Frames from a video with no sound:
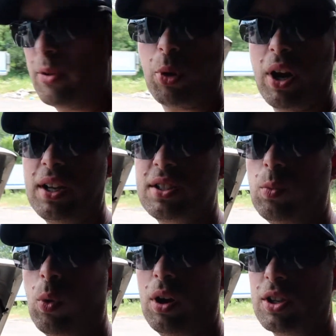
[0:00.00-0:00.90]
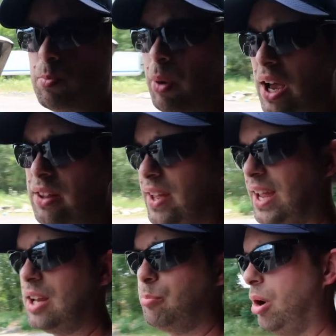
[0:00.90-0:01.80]
the brakes was by the
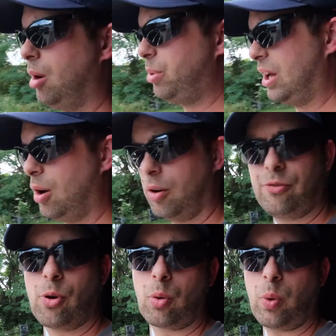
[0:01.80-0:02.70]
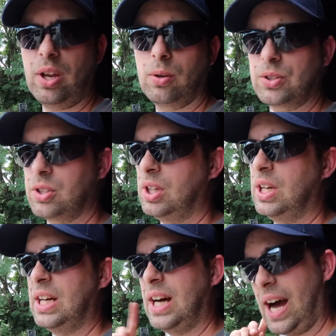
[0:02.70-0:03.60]
hand pump at all 4 wheels.
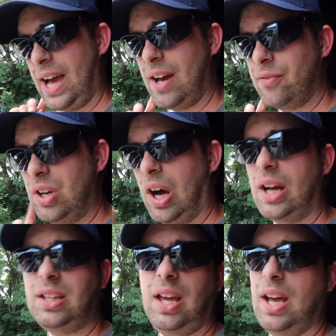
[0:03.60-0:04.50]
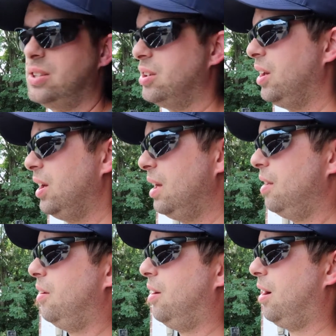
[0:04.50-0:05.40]
I have not yet,
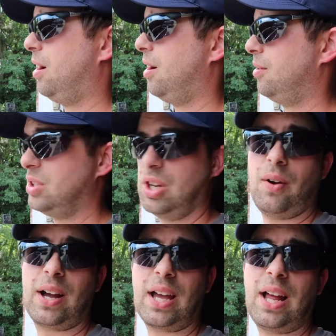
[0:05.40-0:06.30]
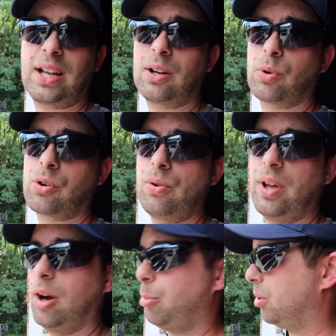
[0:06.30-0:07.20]
you know, I got to recruit
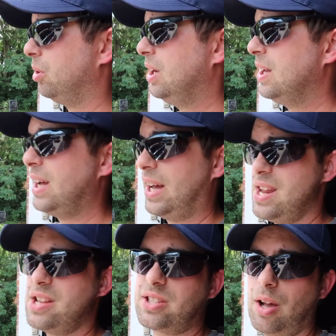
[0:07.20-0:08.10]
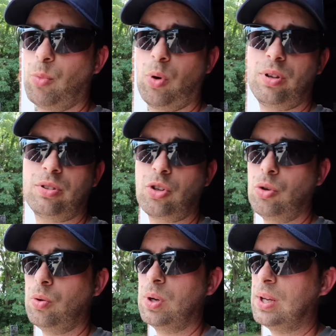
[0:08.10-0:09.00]
a helper. I need someone
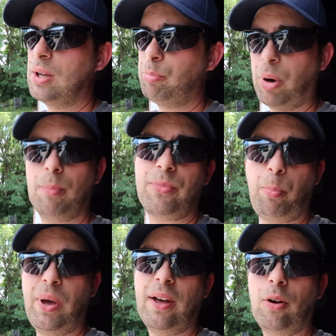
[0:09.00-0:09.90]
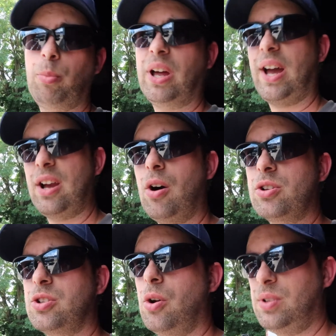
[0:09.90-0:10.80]
to pump the pedal, but I
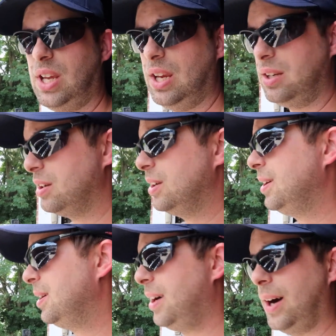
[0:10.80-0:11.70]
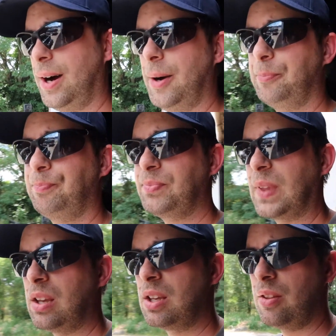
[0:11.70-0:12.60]
also need,
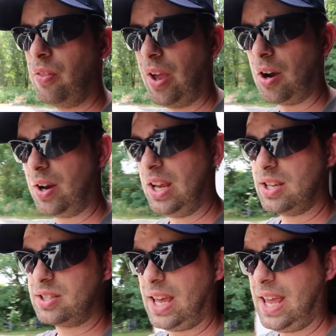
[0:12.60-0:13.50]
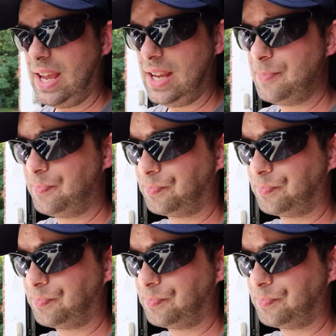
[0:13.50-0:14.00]
there is a,